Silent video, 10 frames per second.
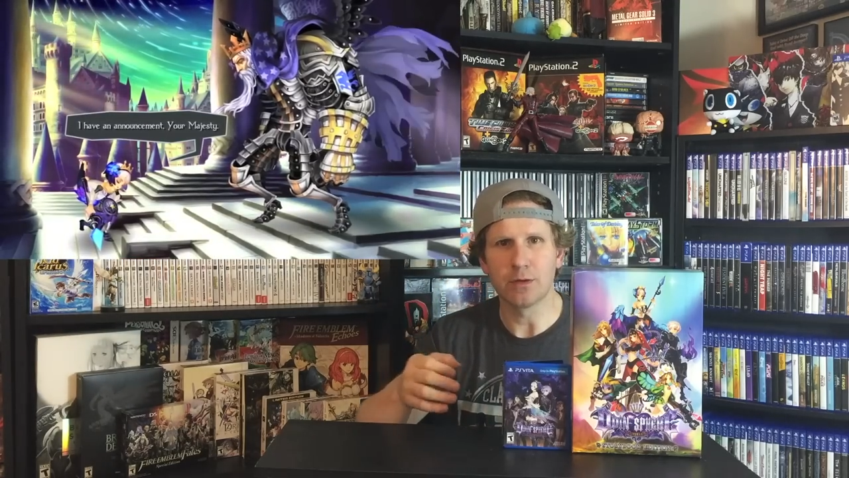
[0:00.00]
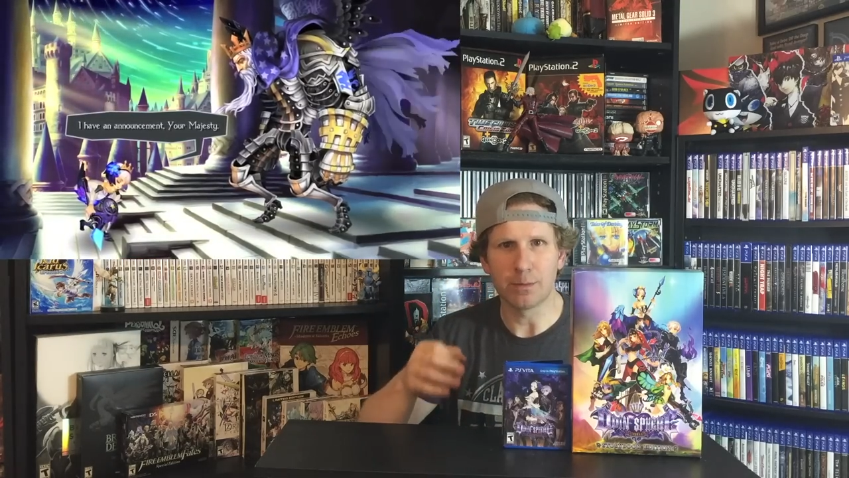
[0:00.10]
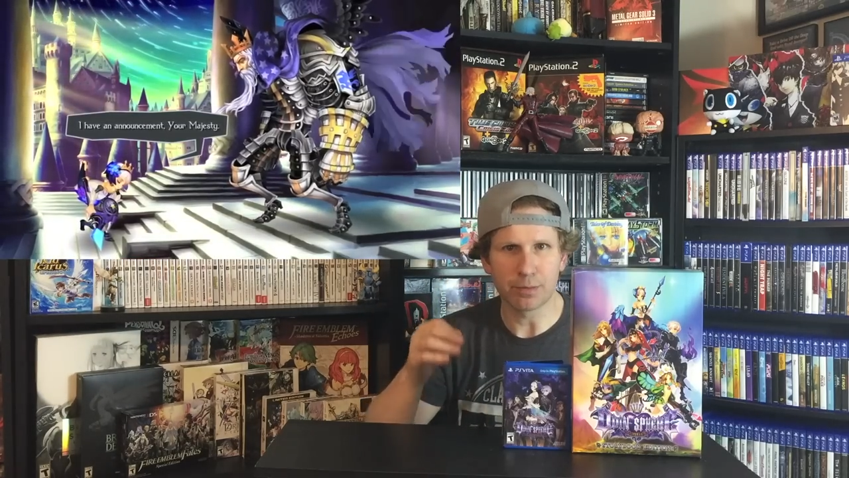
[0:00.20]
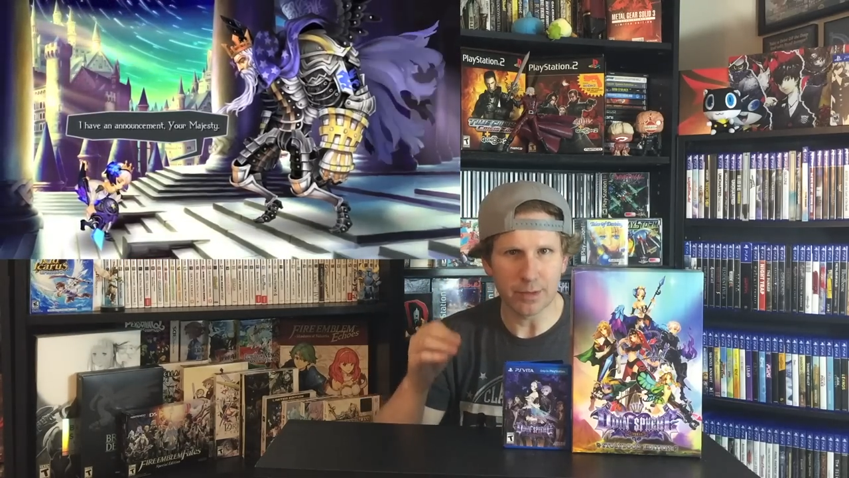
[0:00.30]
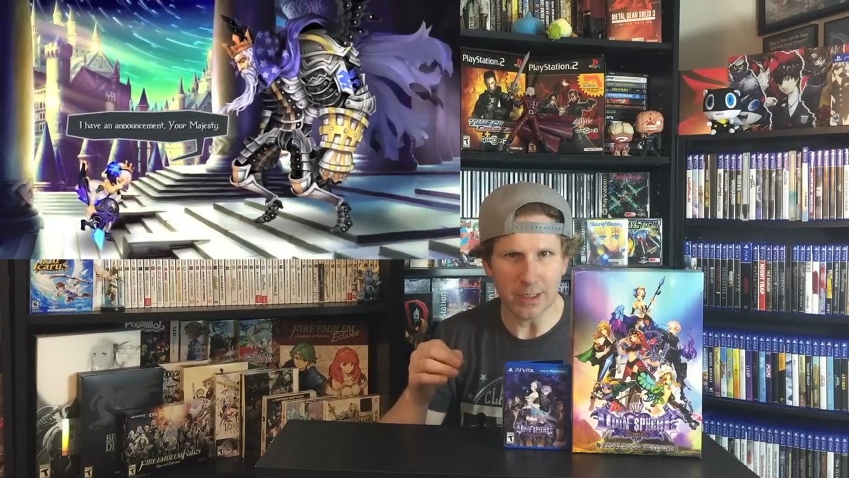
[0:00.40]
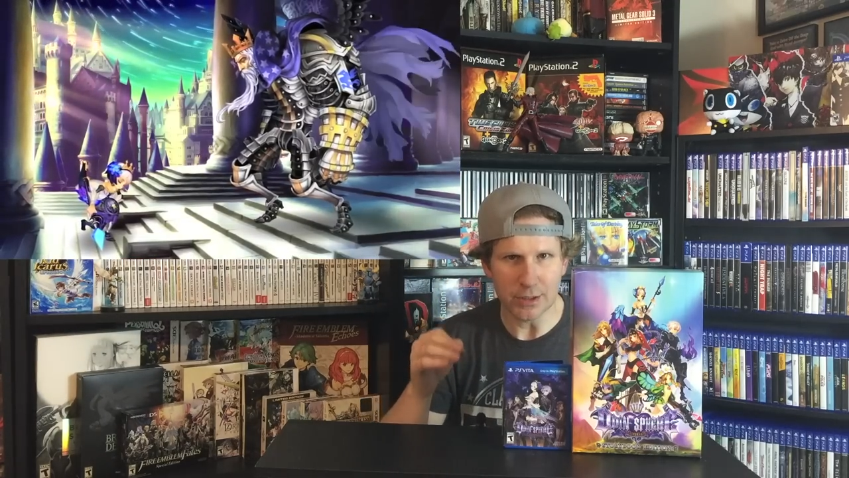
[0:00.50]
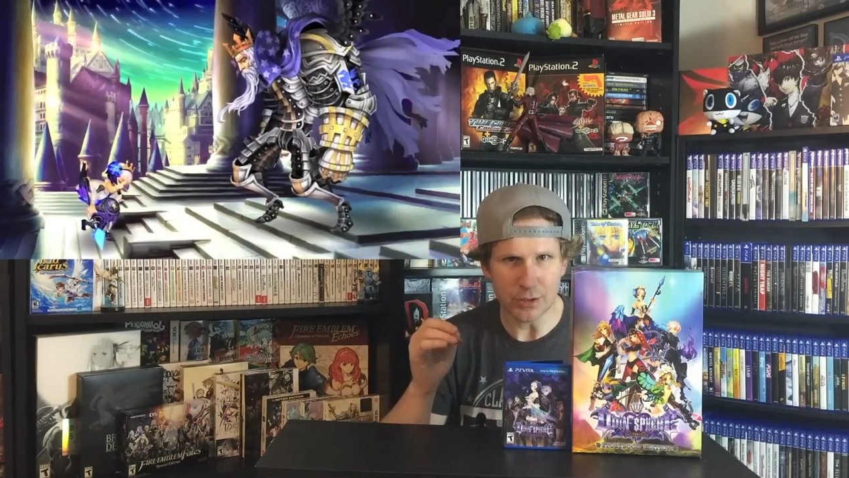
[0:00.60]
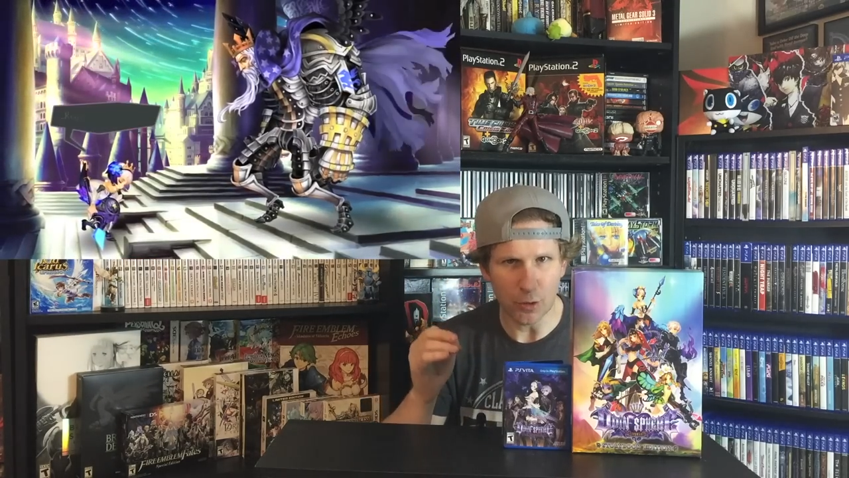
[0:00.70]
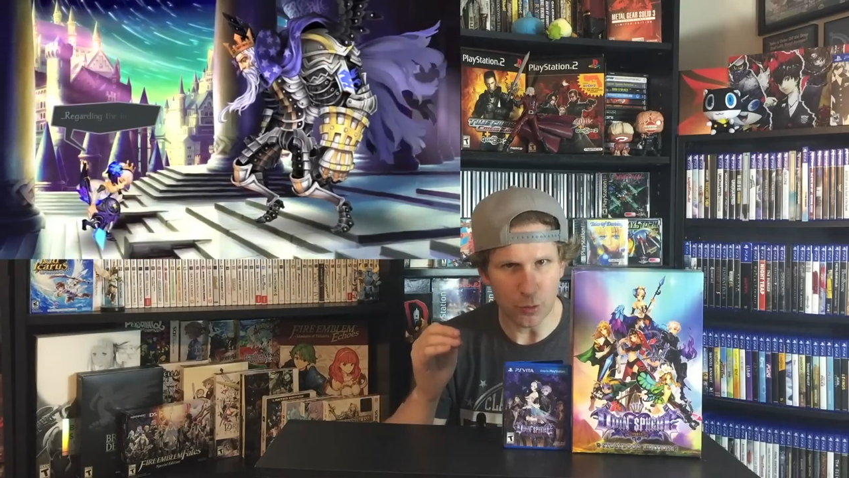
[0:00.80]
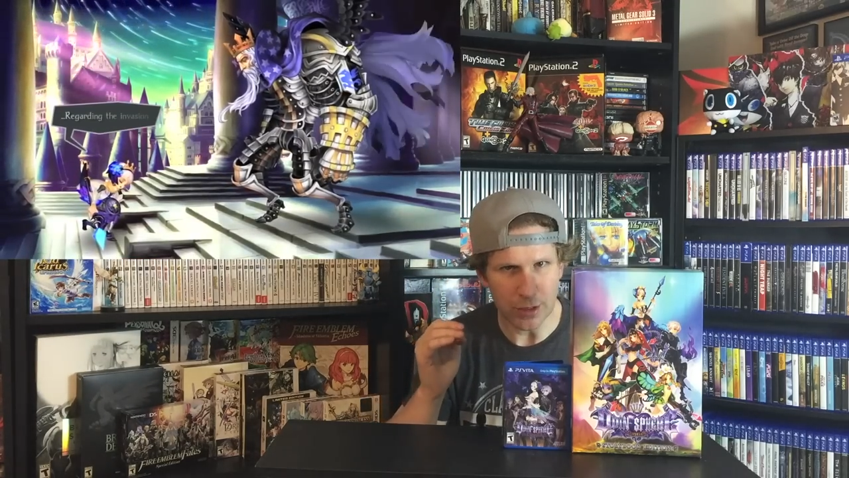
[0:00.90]
It plays
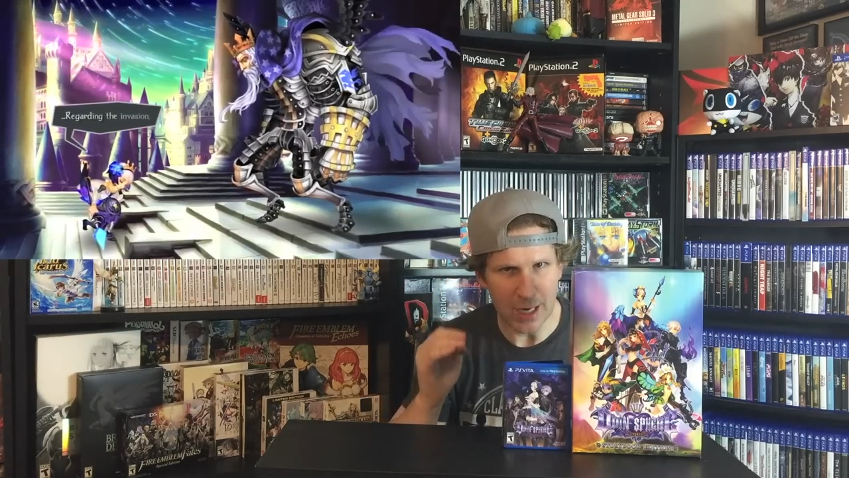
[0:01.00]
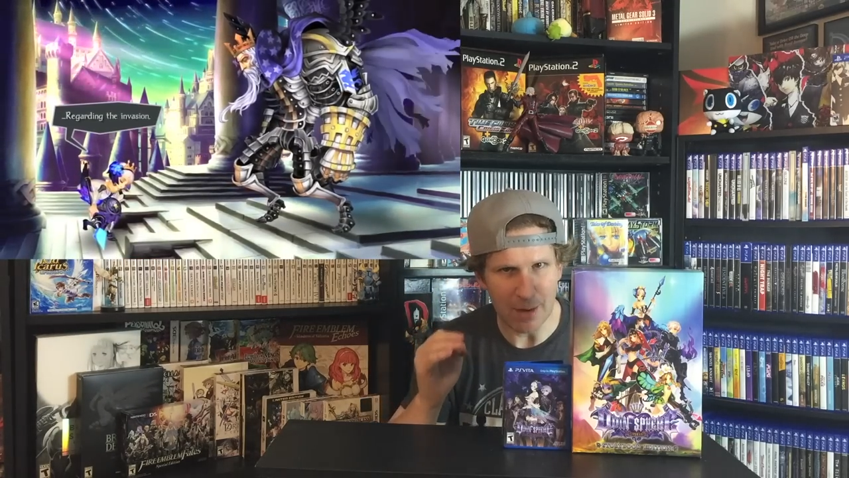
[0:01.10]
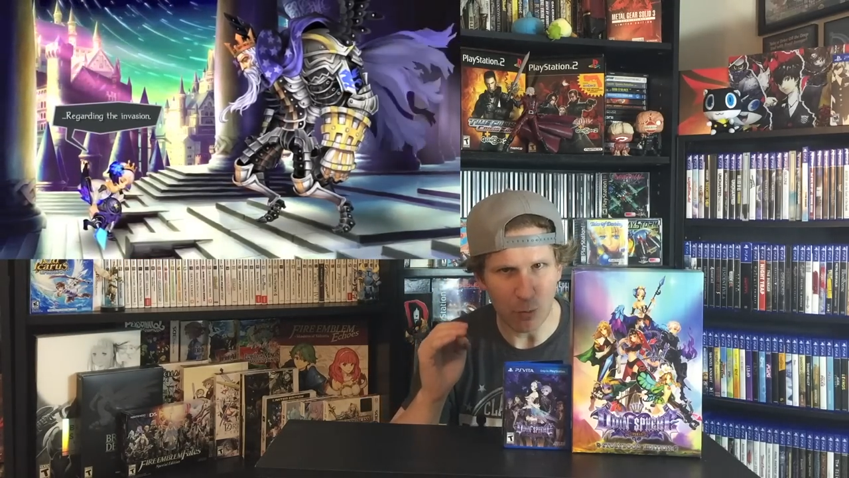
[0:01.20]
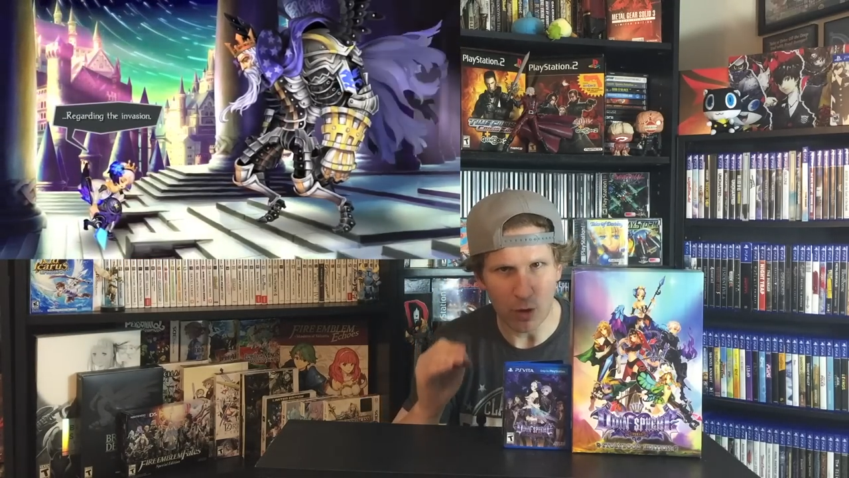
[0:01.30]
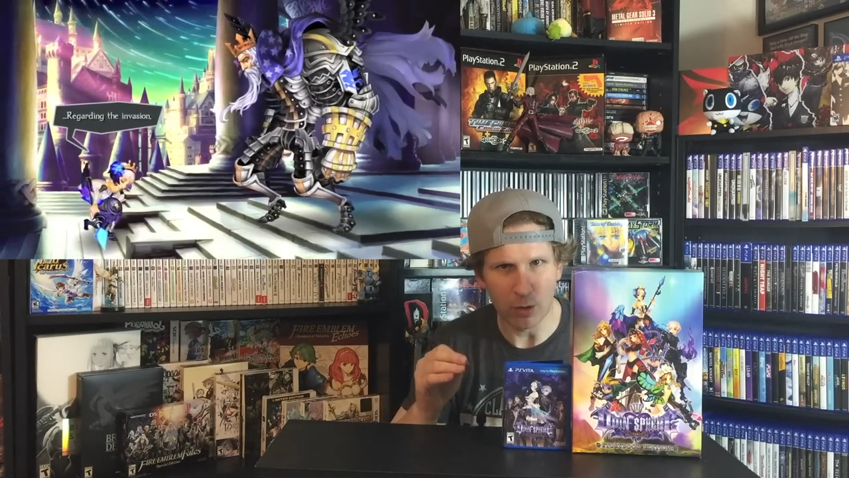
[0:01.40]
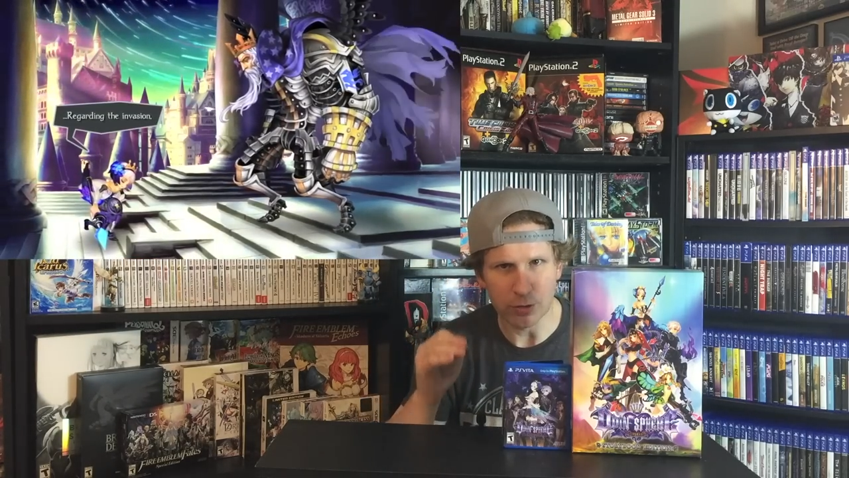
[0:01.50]
so damn well,